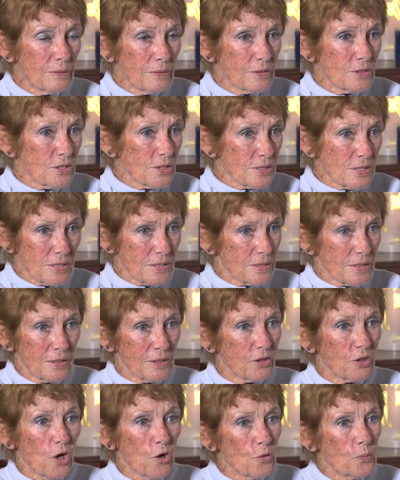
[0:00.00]
Just
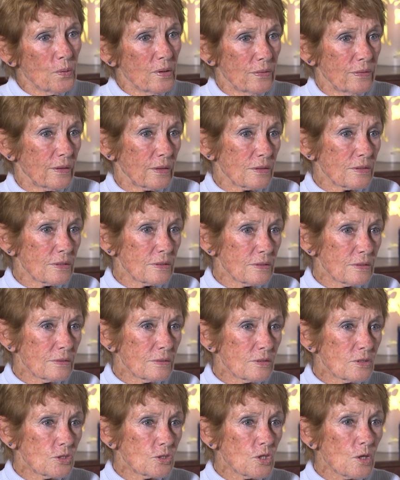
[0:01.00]
go with it.
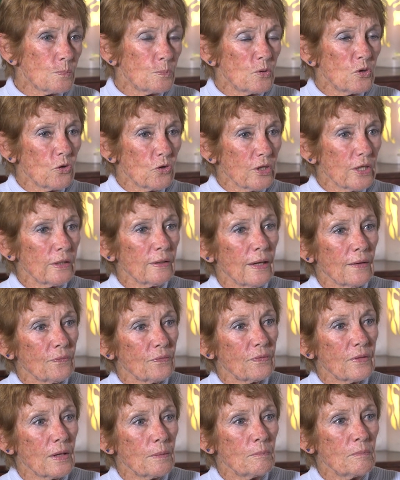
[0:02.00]
Stop looking
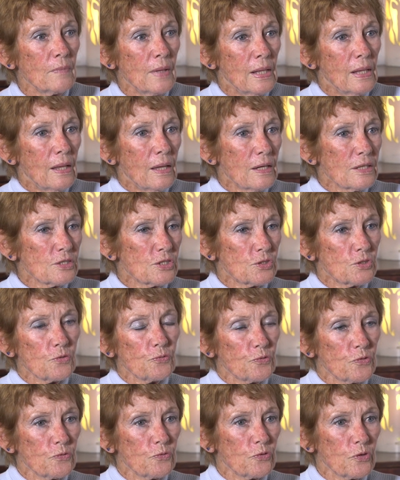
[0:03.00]
at them as
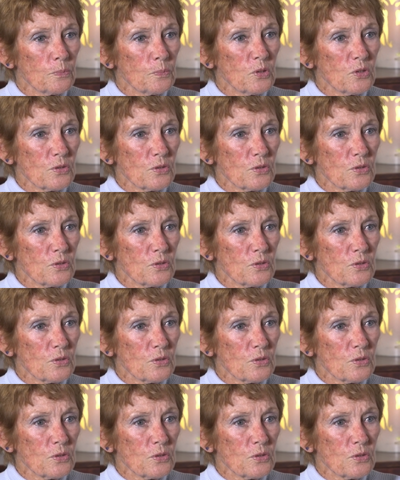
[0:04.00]
different from